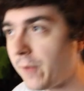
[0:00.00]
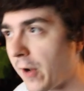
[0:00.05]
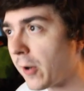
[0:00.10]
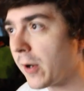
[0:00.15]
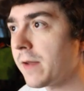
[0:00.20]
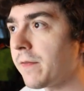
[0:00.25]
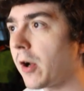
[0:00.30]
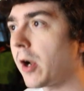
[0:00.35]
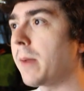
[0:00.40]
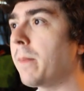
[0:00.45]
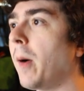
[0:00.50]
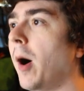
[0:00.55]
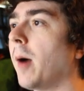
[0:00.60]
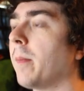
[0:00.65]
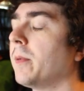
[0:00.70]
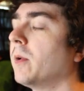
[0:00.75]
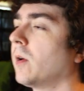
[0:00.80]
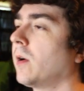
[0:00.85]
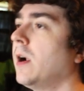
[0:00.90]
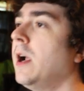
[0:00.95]
Very, very
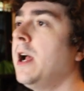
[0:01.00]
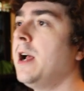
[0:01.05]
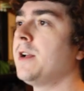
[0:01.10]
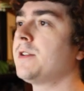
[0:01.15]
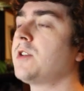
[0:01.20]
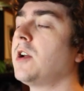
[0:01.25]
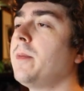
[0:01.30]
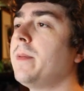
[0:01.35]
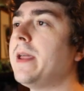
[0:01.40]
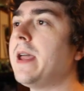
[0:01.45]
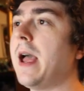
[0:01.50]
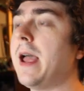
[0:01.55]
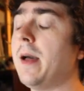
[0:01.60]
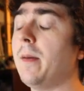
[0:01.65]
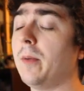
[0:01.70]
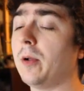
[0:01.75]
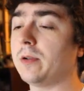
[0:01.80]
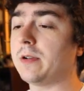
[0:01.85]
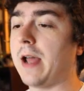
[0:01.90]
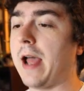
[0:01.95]
popular. So to be
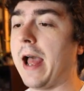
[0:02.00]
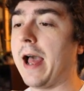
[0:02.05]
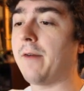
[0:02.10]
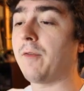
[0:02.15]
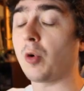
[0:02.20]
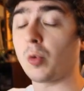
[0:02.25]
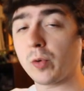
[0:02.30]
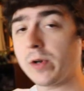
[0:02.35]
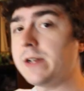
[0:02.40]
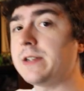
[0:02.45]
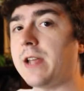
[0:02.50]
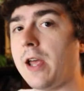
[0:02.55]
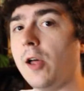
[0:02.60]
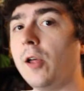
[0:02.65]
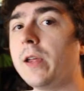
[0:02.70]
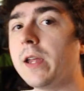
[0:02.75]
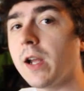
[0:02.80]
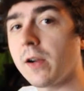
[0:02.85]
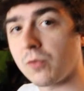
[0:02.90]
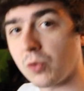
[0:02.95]
able to have a
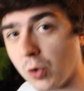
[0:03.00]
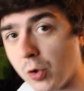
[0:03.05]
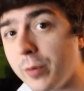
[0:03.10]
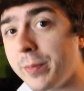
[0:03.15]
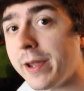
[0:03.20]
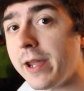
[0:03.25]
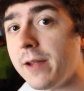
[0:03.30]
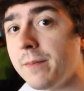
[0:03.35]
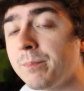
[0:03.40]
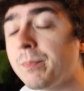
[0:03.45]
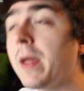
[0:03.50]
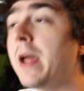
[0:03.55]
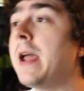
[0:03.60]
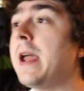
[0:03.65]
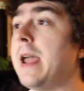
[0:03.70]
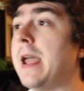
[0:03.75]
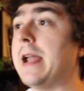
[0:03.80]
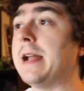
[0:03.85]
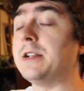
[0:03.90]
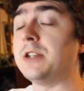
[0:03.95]
retelling of RWBY
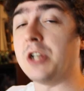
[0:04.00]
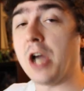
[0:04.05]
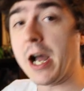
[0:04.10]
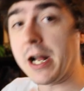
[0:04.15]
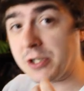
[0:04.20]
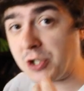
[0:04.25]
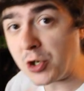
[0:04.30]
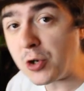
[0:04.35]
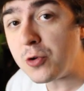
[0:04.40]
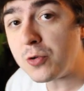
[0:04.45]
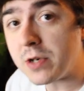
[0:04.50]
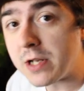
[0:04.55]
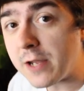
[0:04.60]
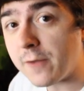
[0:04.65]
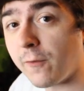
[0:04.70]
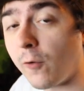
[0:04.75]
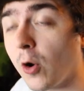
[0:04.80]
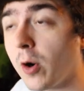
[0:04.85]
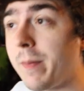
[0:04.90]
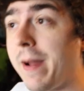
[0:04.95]
in a
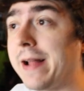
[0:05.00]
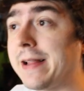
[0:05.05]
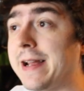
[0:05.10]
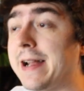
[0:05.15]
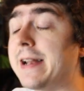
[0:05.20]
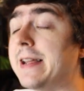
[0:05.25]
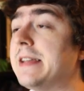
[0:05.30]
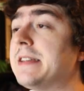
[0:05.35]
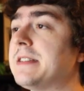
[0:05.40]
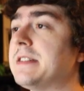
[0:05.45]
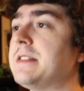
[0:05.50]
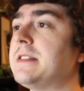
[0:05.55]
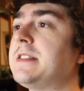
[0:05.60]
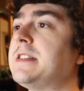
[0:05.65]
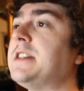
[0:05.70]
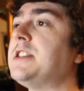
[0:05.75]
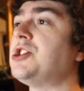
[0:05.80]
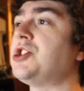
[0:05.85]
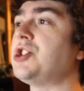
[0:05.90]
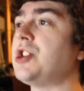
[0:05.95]
2D format that isn't
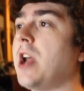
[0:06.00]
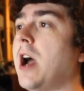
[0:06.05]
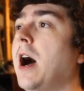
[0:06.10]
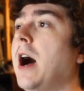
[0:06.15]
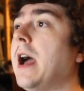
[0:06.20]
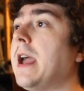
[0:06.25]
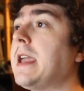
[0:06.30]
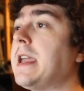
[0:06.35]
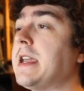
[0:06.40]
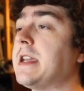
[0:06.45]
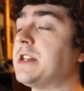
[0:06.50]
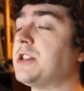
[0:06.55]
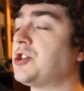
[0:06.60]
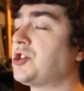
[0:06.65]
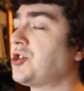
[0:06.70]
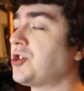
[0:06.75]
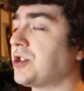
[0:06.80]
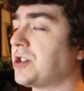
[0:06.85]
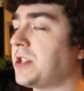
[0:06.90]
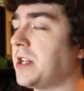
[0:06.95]
CGI is
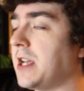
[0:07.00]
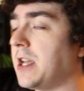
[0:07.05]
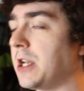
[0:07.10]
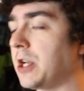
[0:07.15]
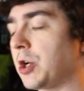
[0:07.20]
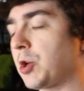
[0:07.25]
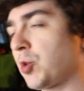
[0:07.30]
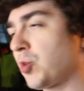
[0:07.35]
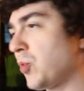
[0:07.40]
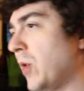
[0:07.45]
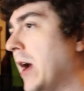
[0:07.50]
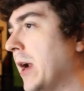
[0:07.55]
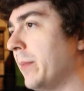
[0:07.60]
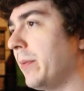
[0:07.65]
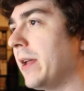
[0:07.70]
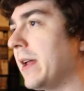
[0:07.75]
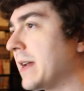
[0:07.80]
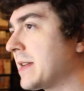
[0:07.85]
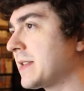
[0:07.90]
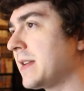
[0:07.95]
just
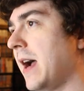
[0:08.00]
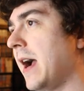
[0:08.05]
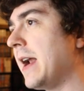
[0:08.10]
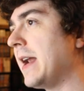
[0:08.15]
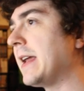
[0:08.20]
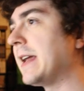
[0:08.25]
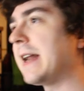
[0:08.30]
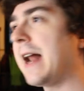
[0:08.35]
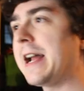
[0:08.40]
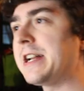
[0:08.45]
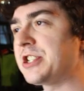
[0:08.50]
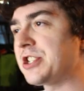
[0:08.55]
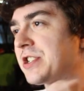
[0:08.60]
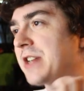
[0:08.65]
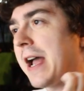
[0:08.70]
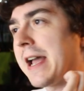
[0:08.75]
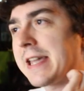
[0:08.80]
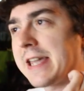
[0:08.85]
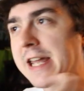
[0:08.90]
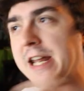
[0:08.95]
incredibly exciting. And I just,
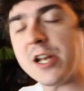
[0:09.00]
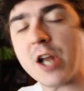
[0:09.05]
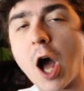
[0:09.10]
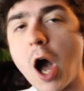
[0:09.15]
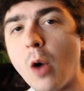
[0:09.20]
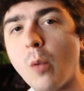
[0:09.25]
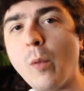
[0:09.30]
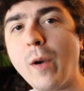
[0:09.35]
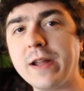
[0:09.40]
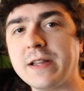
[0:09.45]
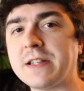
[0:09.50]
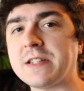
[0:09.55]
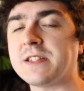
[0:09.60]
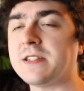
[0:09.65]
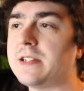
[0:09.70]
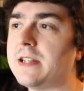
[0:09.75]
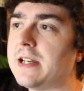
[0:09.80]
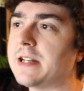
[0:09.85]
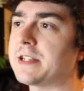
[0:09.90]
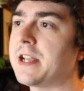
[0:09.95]
I cannot wait to
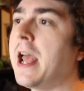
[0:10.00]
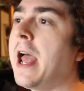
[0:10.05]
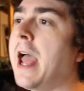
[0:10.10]
see it.